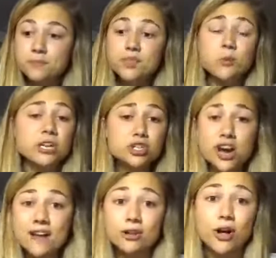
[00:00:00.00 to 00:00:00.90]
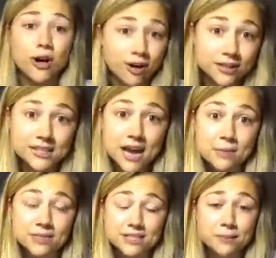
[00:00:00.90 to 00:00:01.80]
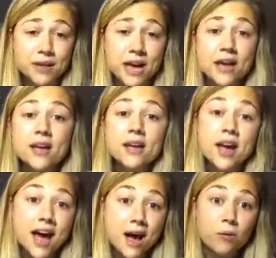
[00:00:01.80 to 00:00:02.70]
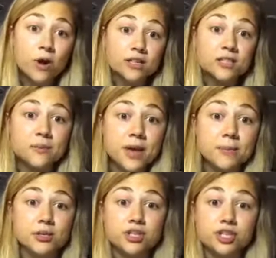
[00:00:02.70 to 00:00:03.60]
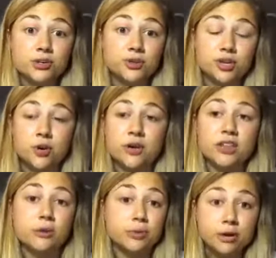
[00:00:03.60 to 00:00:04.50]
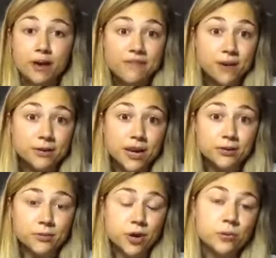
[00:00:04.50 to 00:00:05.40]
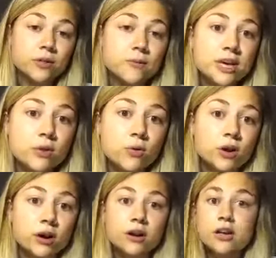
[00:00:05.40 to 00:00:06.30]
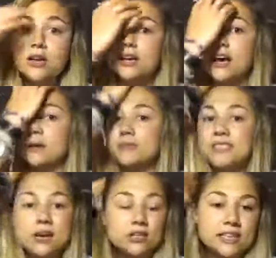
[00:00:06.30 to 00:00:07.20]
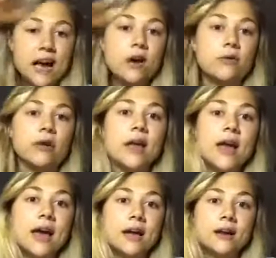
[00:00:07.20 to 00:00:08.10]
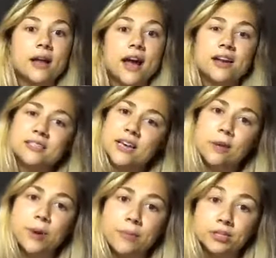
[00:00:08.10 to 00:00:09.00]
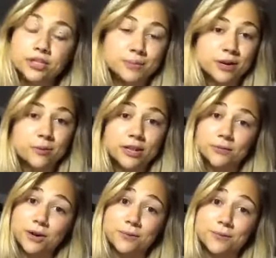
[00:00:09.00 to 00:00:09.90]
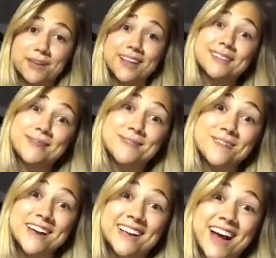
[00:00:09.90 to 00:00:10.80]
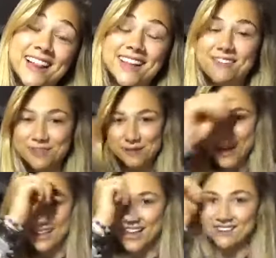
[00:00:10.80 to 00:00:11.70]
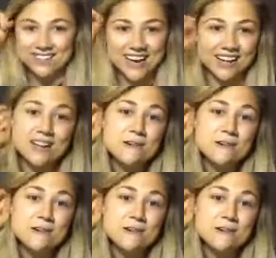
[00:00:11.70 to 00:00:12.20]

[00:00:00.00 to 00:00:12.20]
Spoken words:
We travel all the time, but someday I want to be able to, either bring my family on the road with me or settle down. And honestly, I'll probably just bring them on the road with me. Let's be real. I love nomad lifestyle.